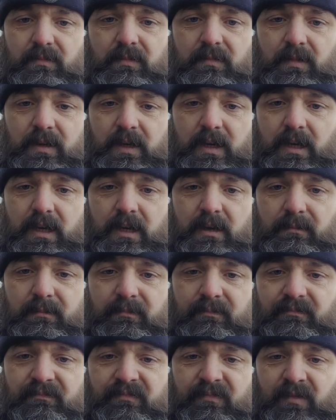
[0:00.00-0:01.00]

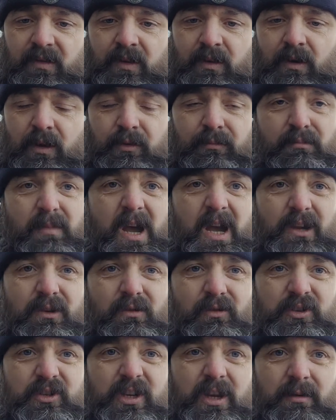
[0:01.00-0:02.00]
odd
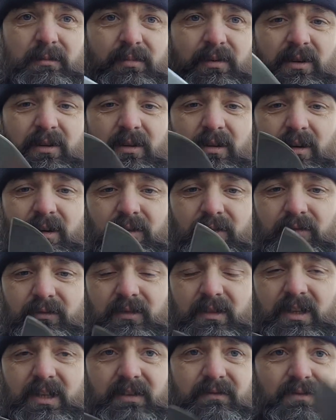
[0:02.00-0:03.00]
microchip on
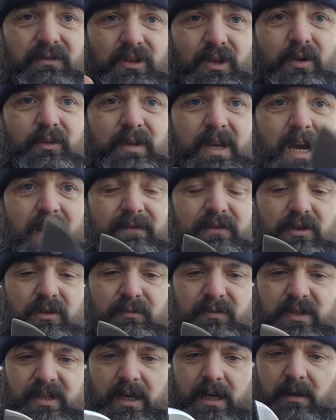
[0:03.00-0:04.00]
even new knives
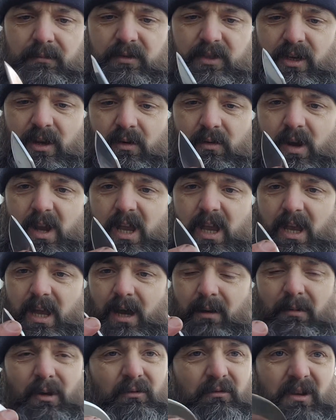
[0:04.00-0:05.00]
sometimes, so
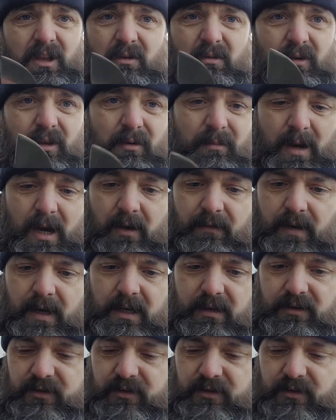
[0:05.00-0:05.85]
I'm not really worried about that.